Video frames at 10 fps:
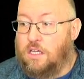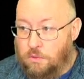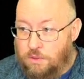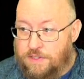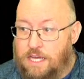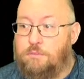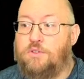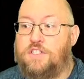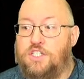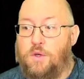We've now
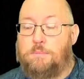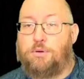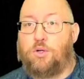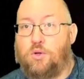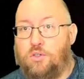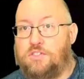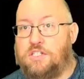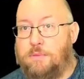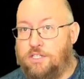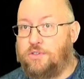moved into a pearl
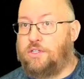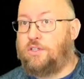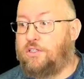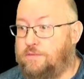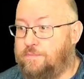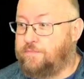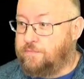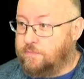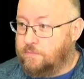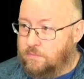symmetrical.
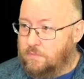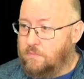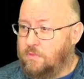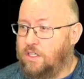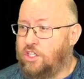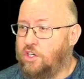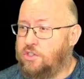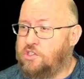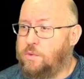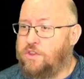You
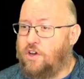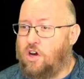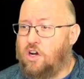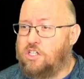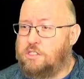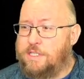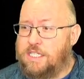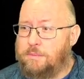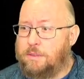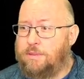notice with our speed
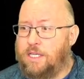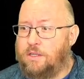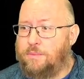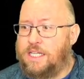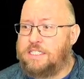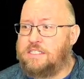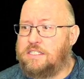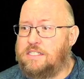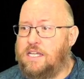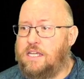dominant player, we like to
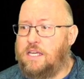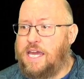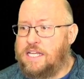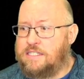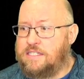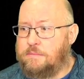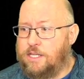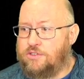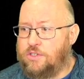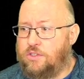stay
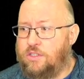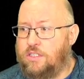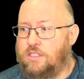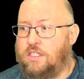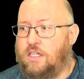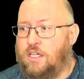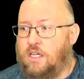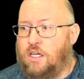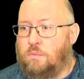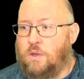asymmetrical
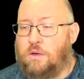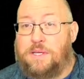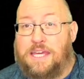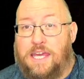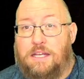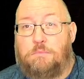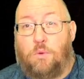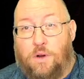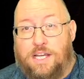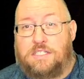where we can,
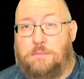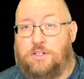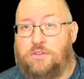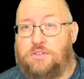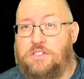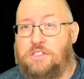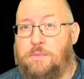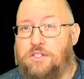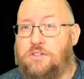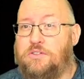more asymmetricals than
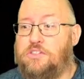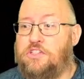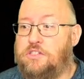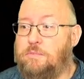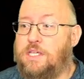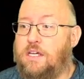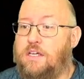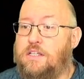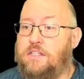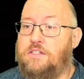symmetricals, just
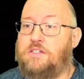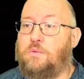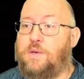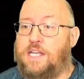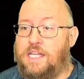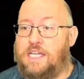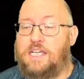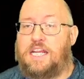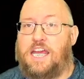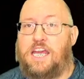because we
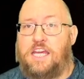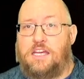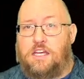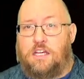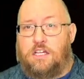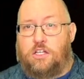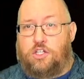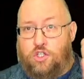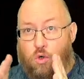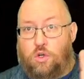need a
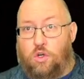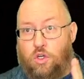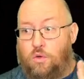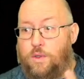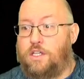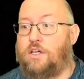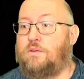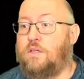shorter hook window.